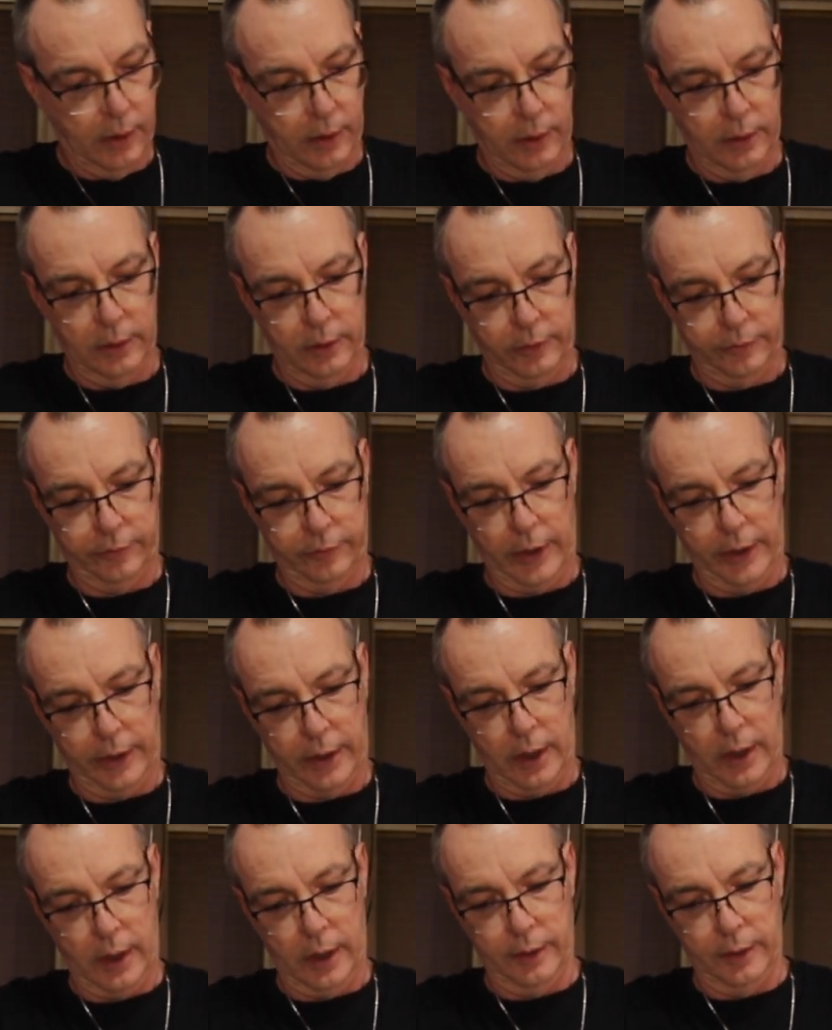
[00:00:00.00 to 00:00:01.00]
Looks like
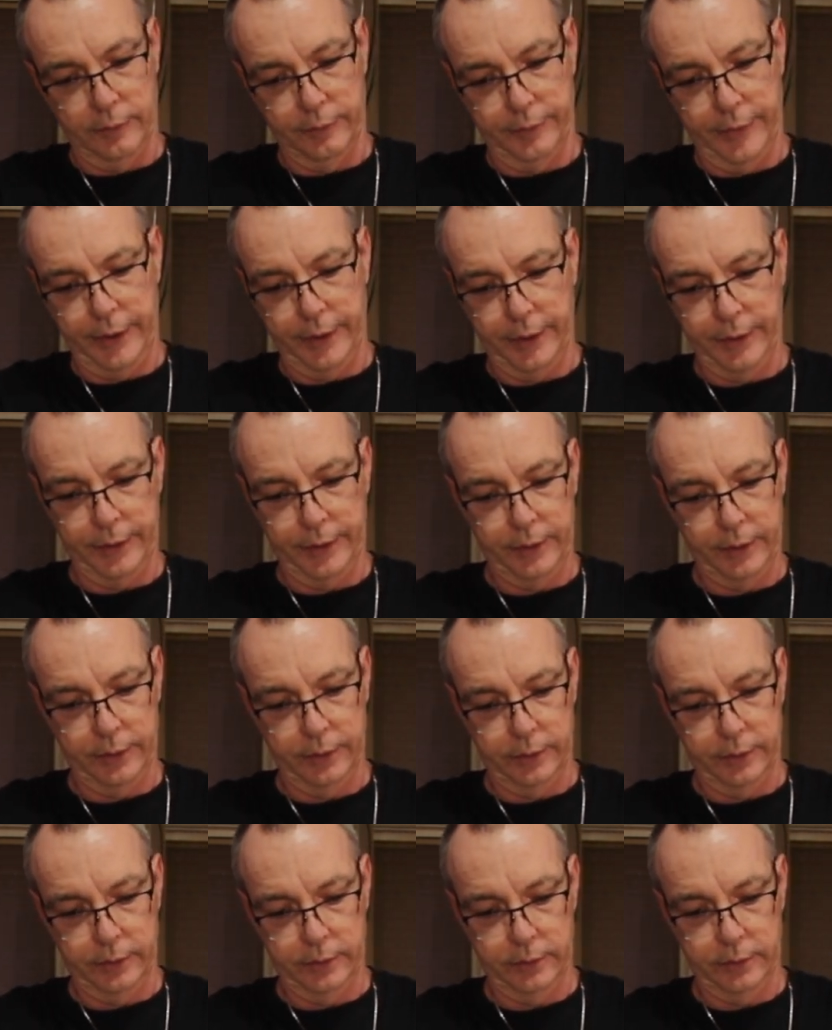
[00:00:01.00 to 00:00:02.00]
our rear
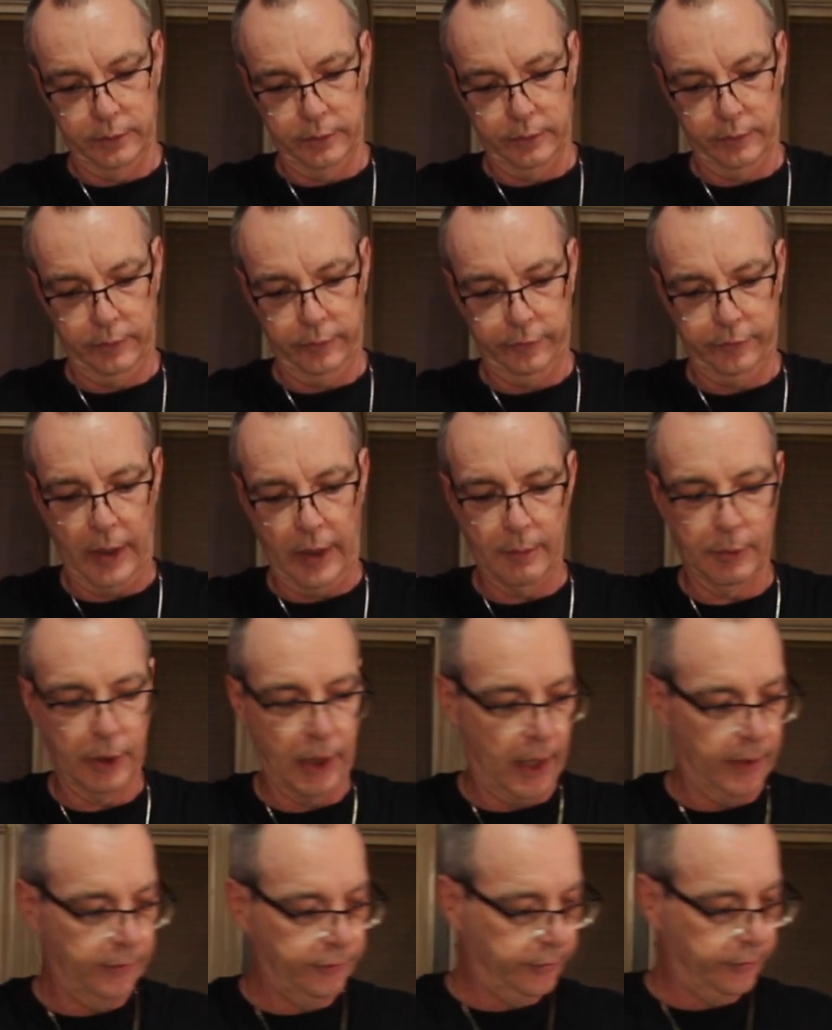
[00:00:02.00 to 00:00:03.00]

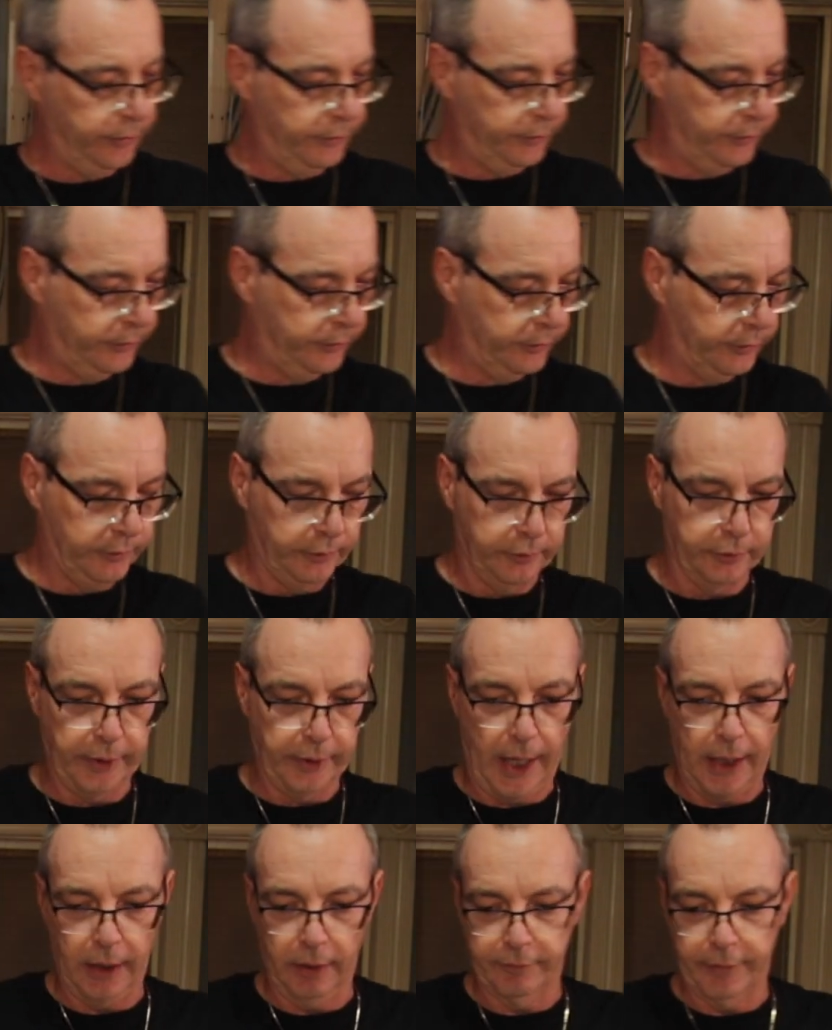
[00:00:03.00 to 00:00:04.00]
stabilizers,
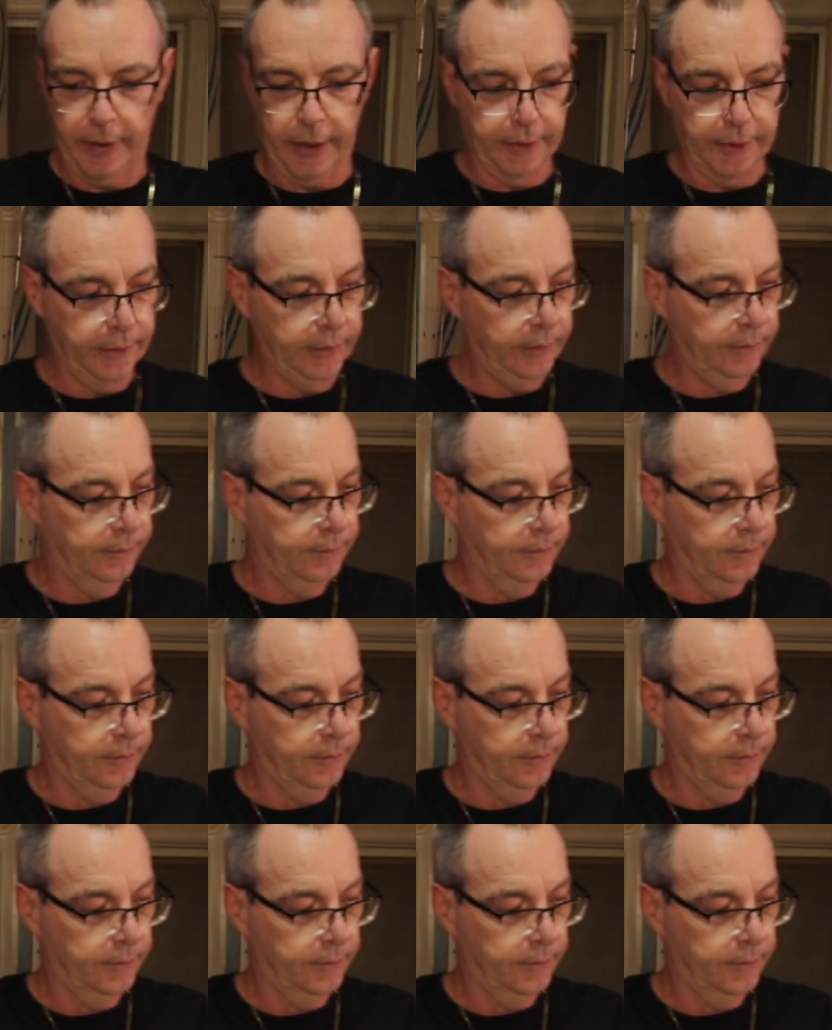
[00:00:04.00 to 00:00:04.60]
our elevator.